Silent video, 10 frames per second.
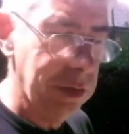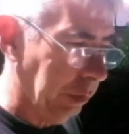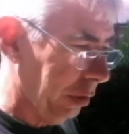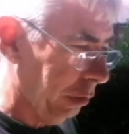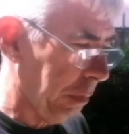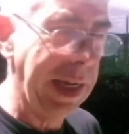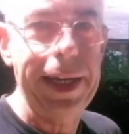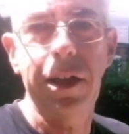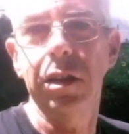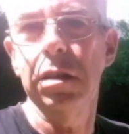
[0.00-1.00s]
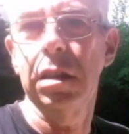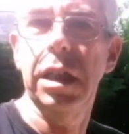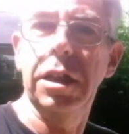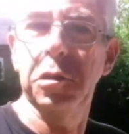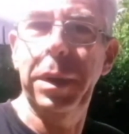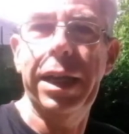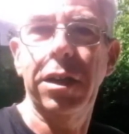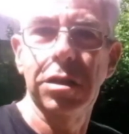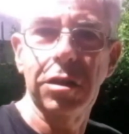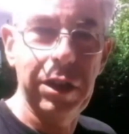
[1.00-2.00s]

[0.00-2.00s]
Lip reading: the wheel's back on, car's back on the